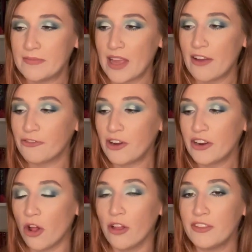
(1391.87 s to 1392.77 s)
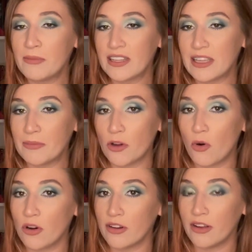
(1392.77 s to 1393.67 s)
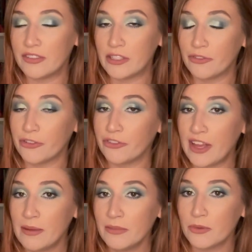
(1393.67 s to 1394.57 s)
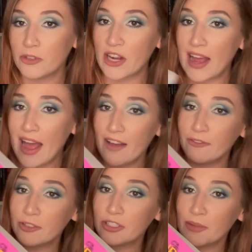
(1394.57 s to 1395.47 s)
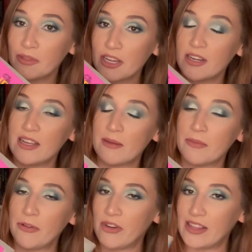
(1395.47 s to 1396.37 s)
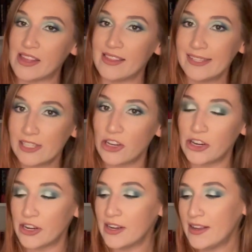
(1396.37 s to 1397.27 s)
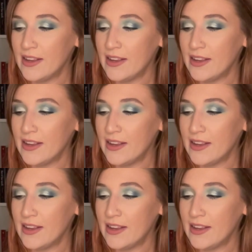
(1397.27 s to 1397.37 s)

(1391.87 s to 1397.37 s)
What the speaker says: I've read all of them except A Court of Silver Flames, which I have, which is up there. And I'm gonna be reading that this year.